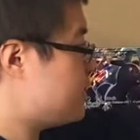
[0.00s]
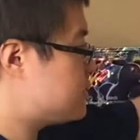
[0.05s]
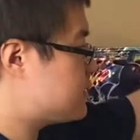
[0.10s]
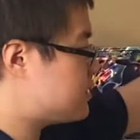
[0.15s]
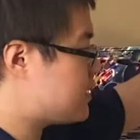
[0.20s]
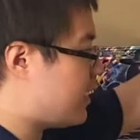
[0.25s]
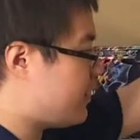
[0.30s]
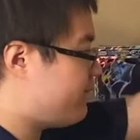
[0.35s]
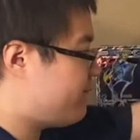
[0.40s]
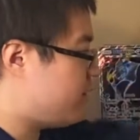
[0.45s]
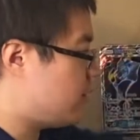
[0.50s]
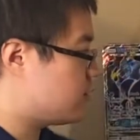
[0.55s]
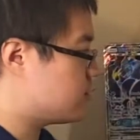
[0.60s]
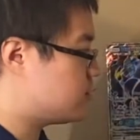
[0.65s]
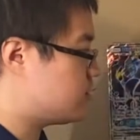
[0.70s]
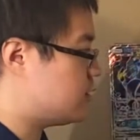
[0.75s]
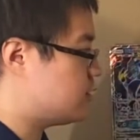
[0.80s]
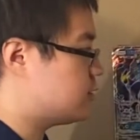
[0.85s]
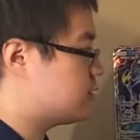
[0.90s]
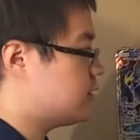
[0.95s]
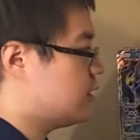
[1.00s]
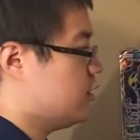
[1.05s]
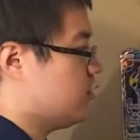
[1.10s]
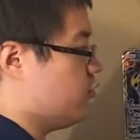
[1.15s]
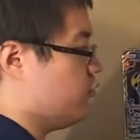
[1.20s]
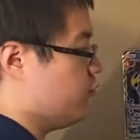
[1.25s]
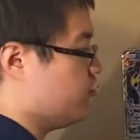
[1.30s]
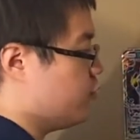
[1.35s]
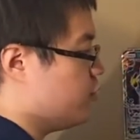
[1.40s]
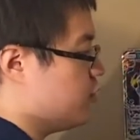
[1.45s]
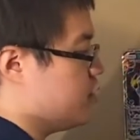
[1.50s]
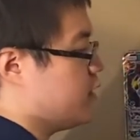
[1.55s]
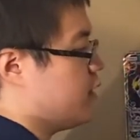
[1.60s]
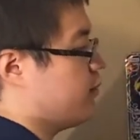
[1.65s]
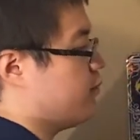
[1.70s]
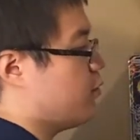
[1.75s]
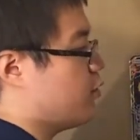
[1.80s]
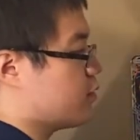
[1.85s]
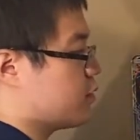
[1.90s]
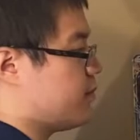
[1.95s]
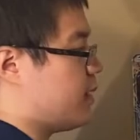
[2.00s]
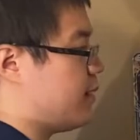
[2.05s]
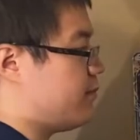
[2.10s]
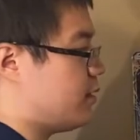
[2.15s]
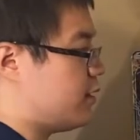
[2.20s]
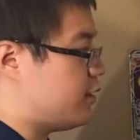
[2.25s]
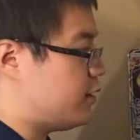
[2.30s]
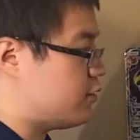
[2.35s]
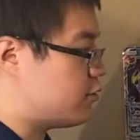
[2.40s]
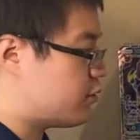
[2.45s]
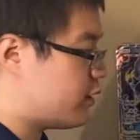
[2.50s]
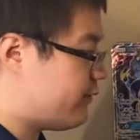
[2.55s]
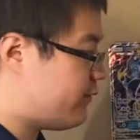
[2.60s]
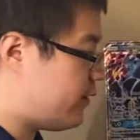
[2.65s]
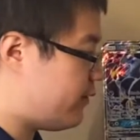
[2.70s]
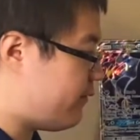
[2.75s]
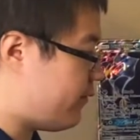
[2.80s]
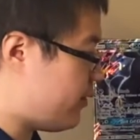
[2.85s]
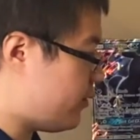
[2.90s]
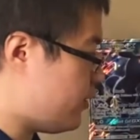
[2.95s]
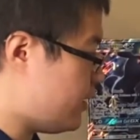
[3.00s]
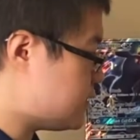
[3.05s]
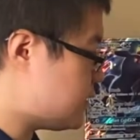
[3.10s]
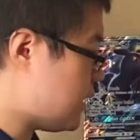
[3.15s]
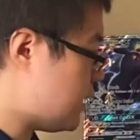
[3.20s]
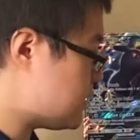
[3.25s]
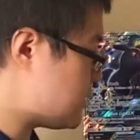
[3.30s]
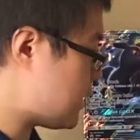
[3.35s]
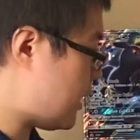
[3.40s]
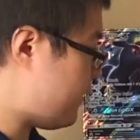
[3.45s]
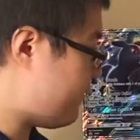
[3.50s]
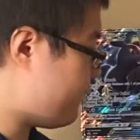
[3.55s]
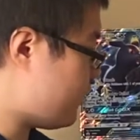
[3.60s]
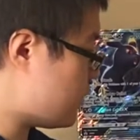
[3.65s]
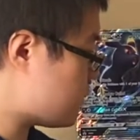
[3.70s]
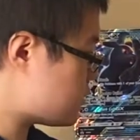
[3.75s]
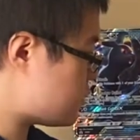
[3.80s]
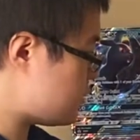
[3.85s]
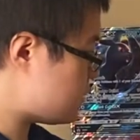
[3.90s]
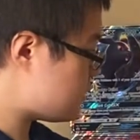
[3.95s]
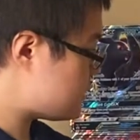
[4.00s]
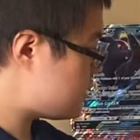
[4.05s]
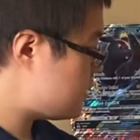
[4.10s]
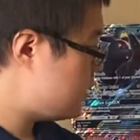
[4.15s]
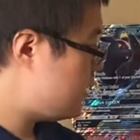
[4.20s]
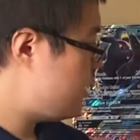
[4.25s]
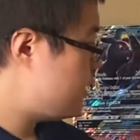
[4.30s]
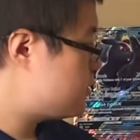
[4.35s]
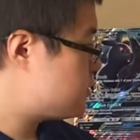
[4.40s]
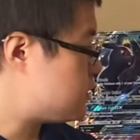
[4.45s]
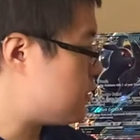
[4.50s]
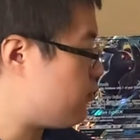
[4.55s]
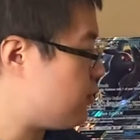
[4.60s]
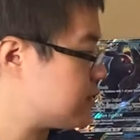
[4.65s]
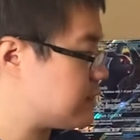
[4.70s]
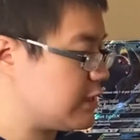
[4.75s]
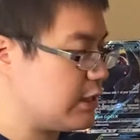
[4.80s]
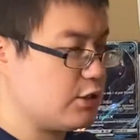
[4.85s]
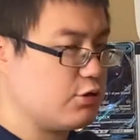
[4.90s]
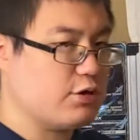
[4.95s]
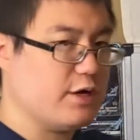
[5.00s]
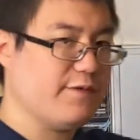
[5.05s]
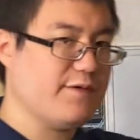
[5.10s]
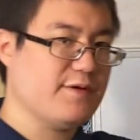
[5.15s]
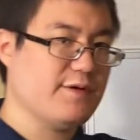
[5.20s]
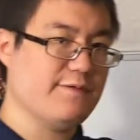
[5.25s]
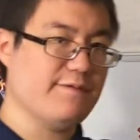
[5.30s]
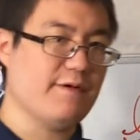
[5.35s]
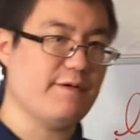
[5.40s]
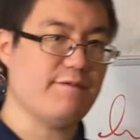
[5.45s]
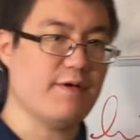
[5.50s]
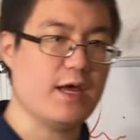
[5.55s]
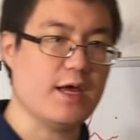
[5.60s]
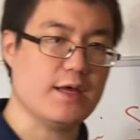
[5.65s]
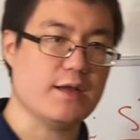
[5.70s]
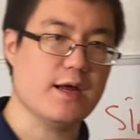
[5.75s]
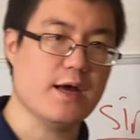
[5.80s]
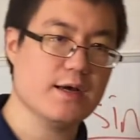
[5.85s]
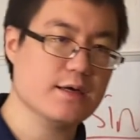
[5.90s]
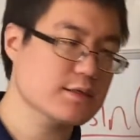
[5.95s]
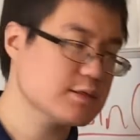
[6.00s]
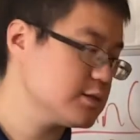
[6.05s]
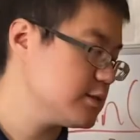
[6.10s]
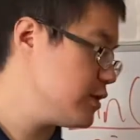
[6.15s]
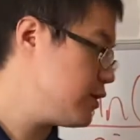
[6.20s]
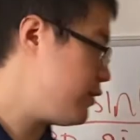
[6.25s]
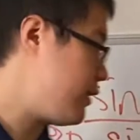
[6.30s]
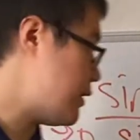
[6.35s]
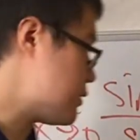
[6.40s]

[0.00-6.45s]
inside functions, you do need to multiply by the derivative of these inside functions. So what's the derivative of 8x?